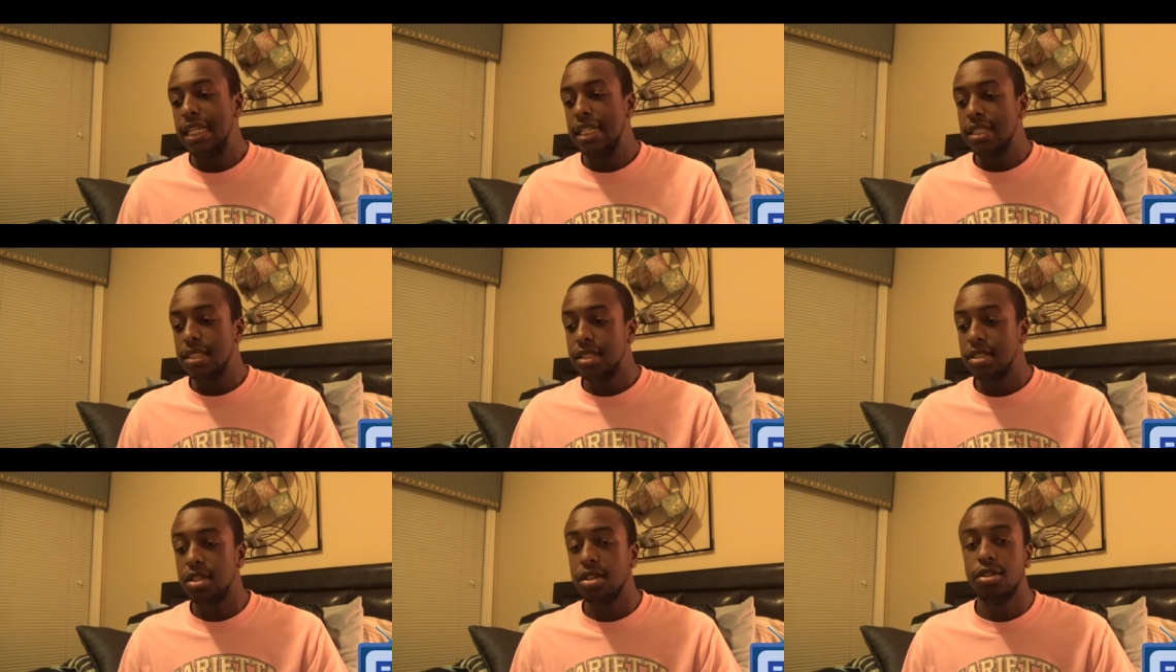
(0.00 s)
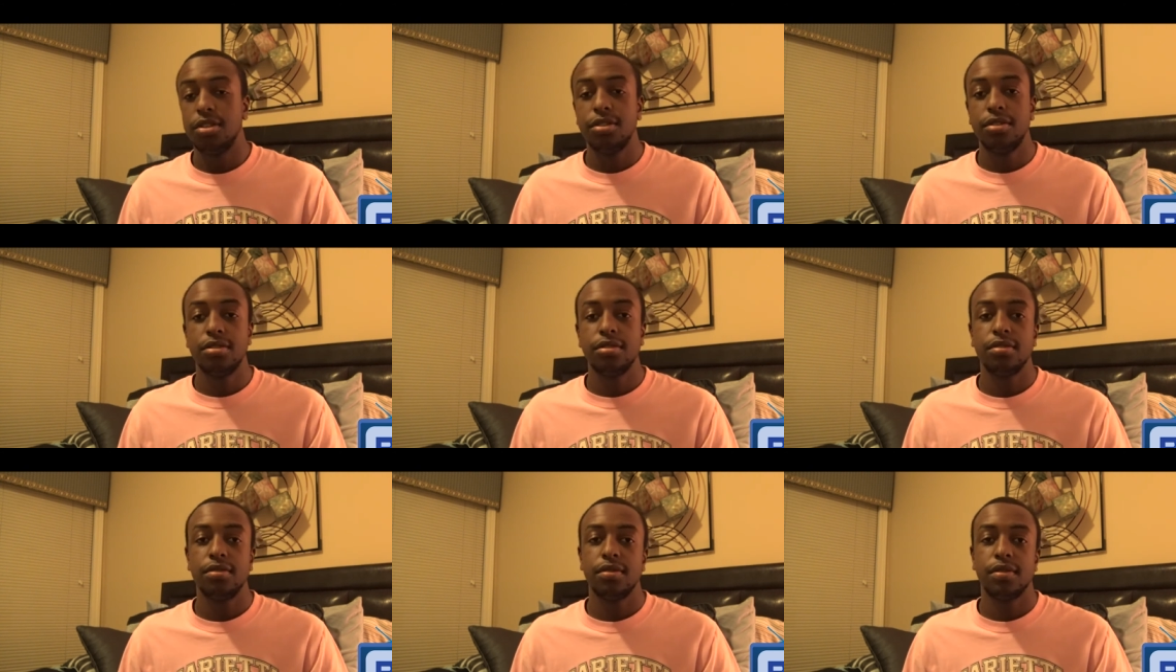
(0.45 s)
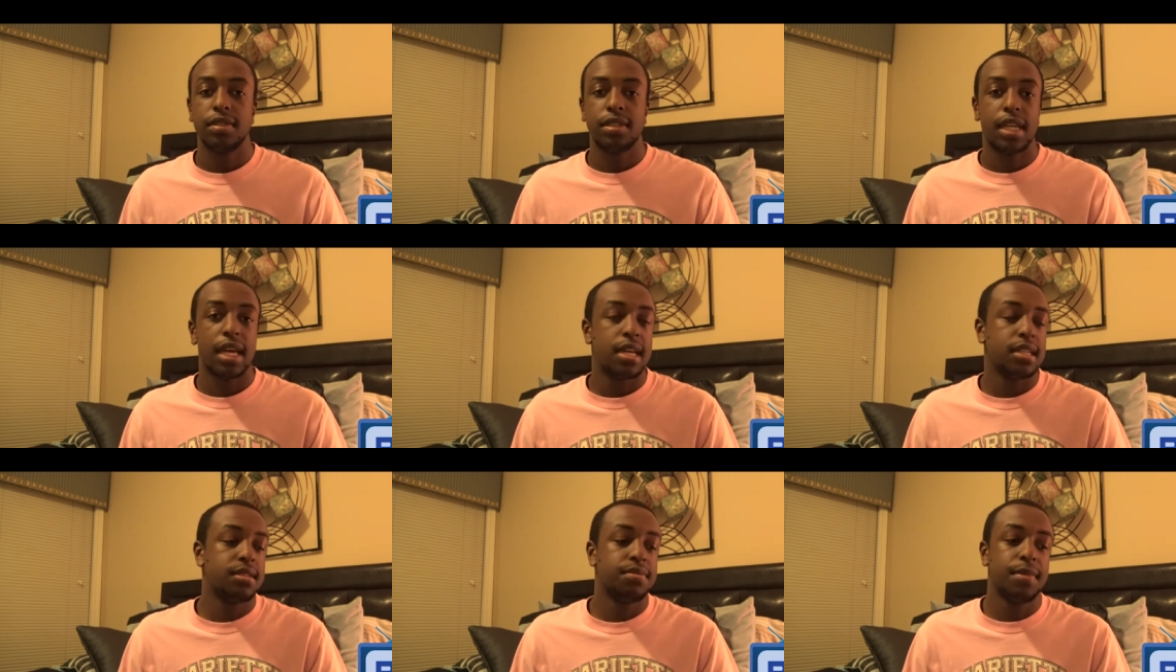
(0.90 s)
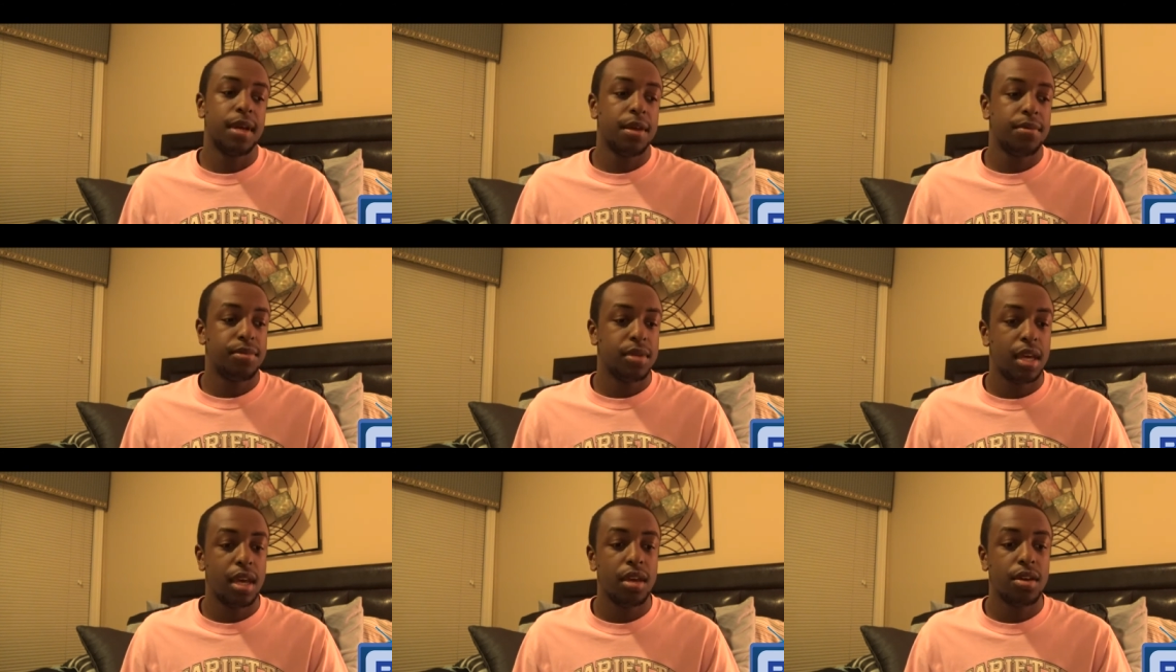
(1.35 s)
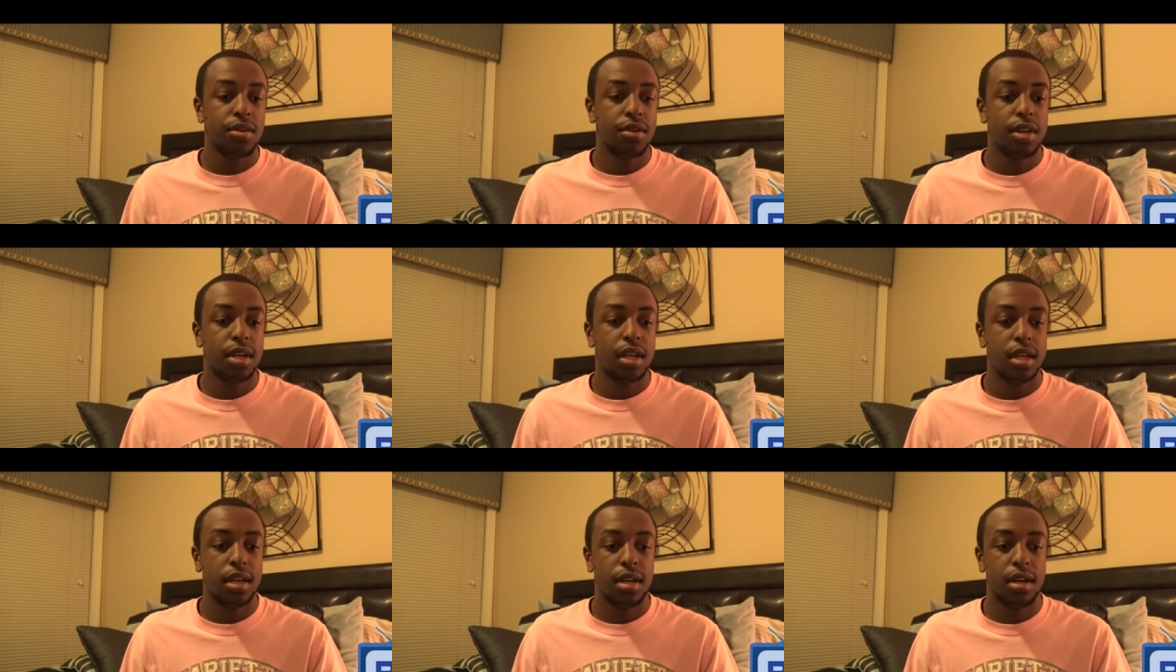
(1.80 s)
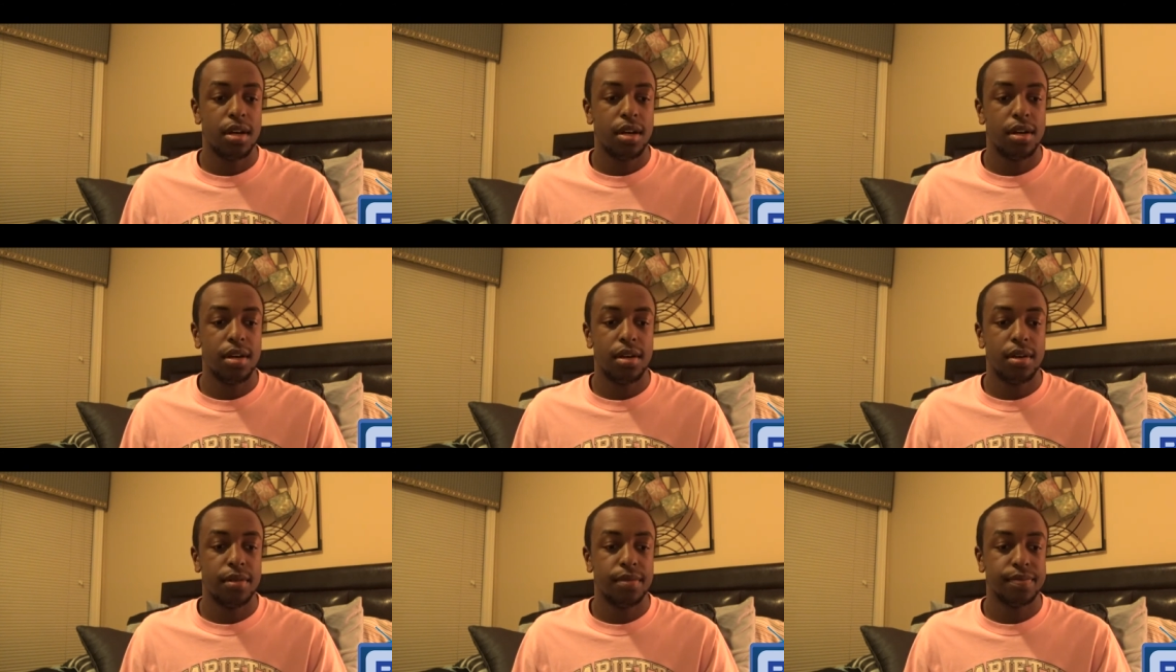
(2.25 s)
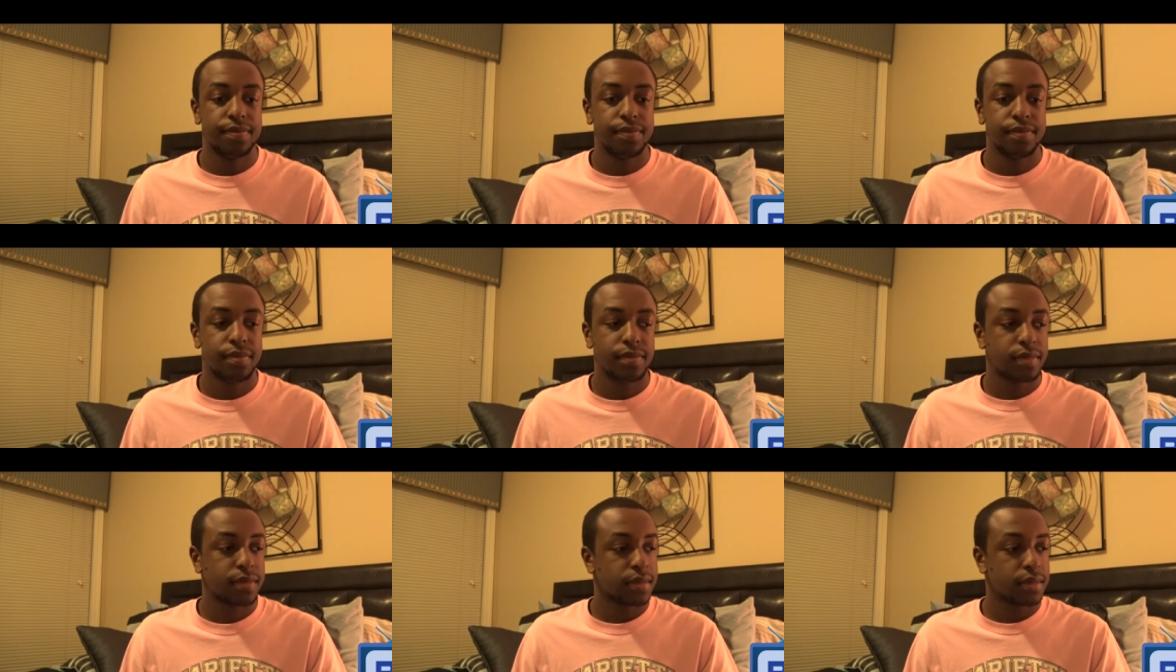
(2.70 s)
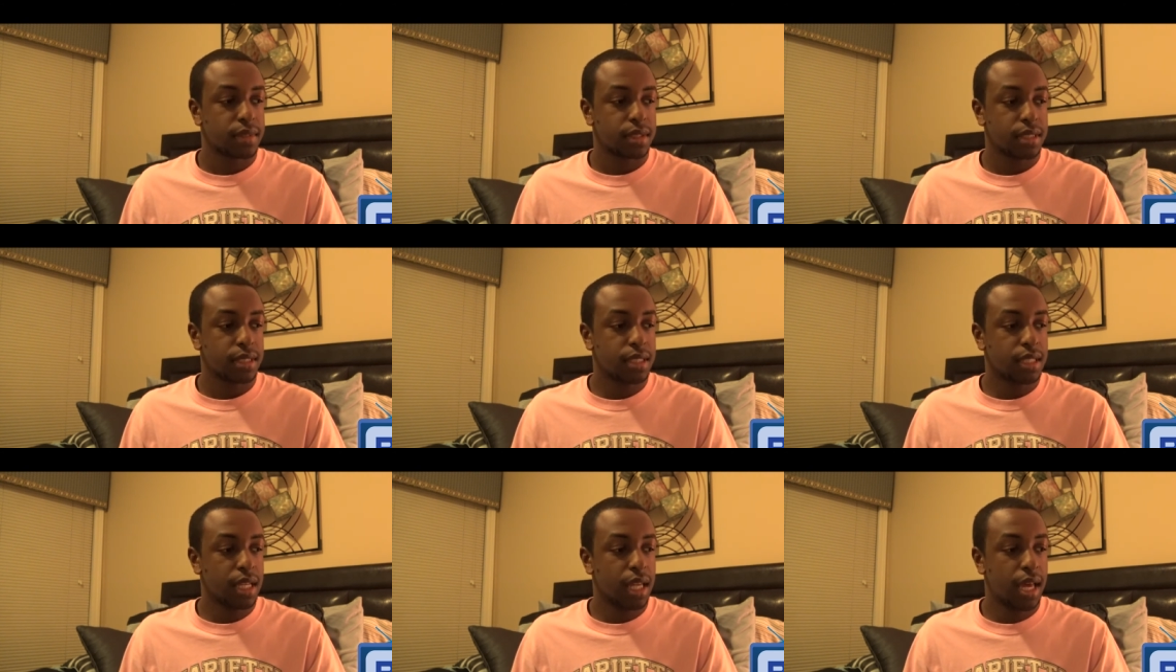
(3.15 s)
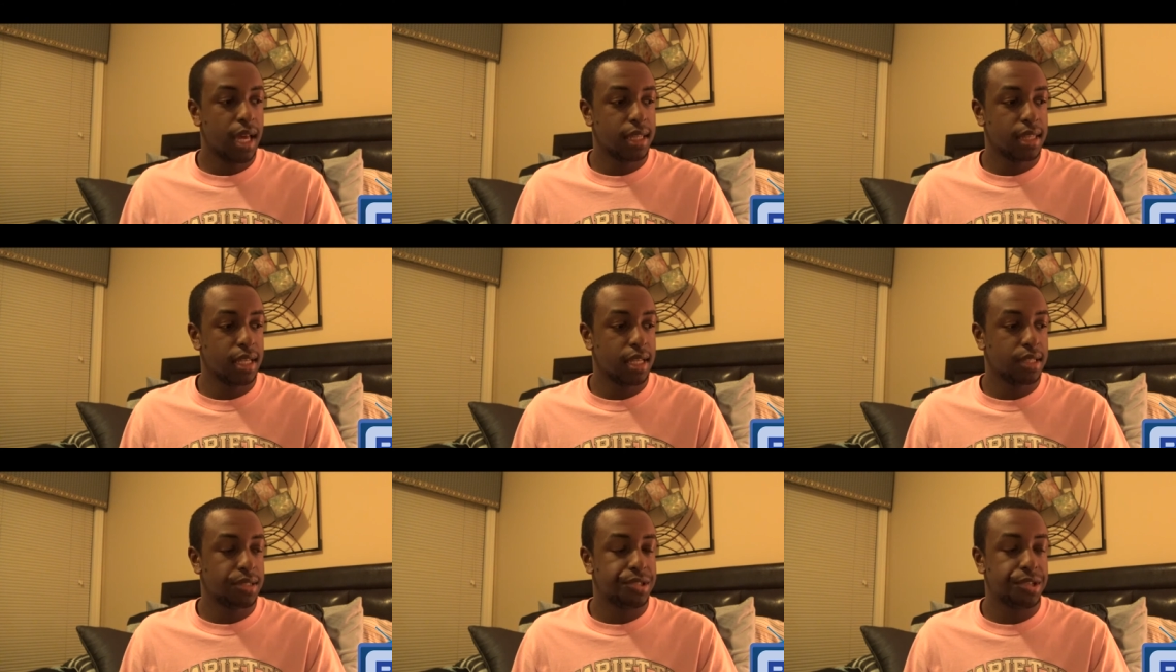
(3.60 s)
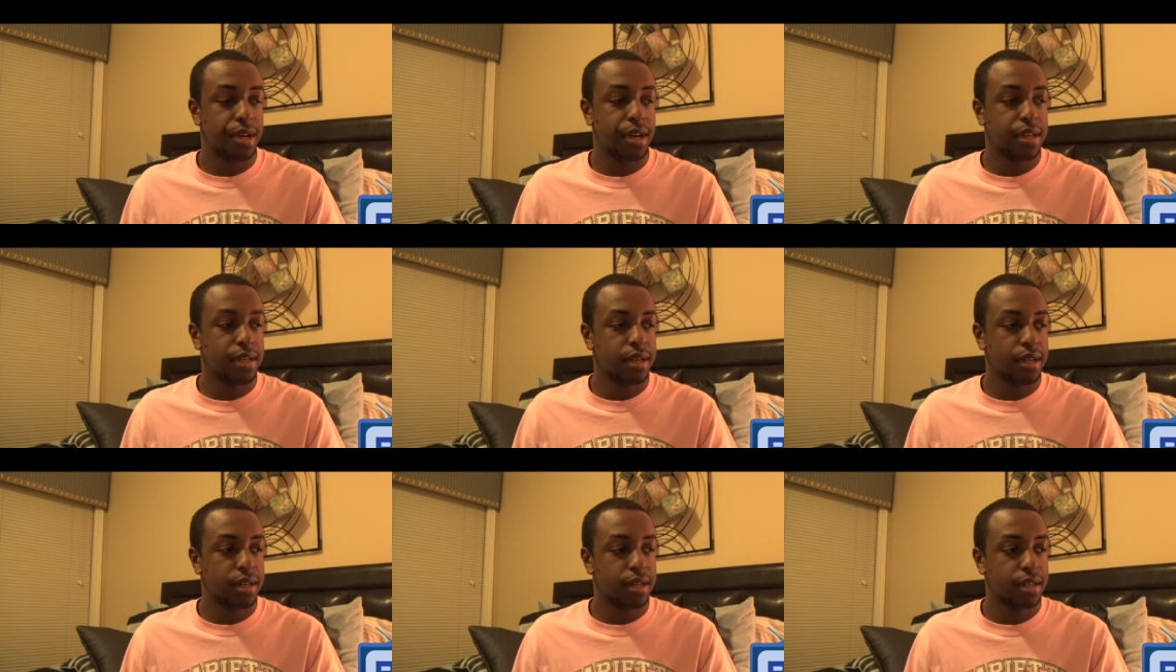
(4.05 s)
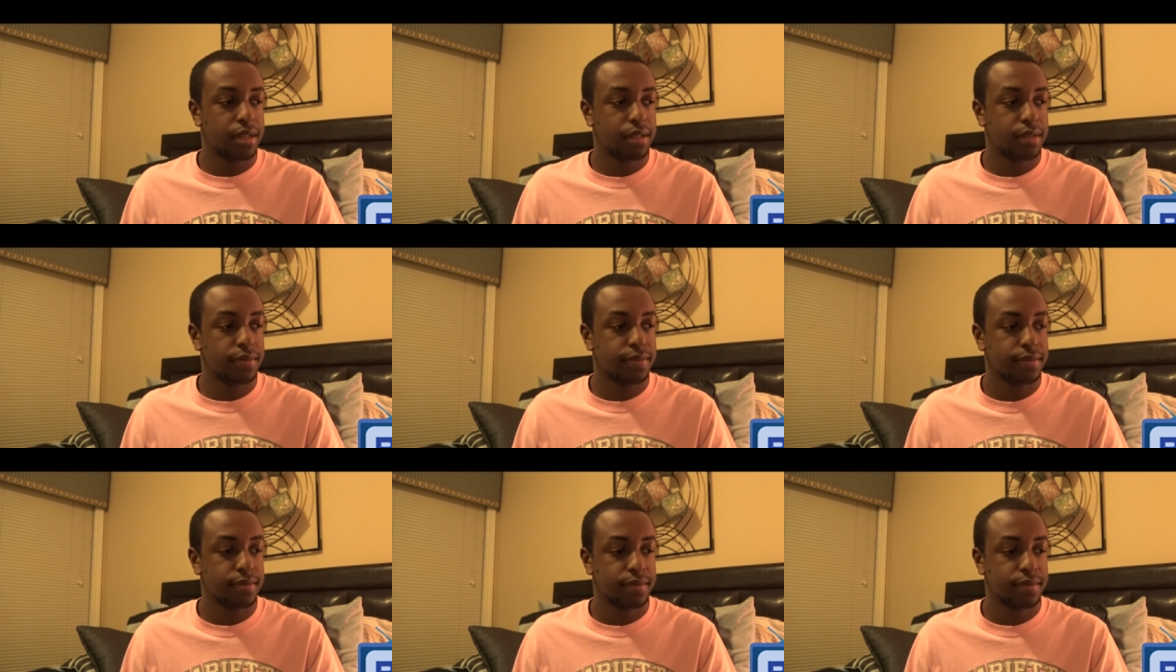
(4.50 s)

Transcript: So that's my take on it. Um, I think Trae Young,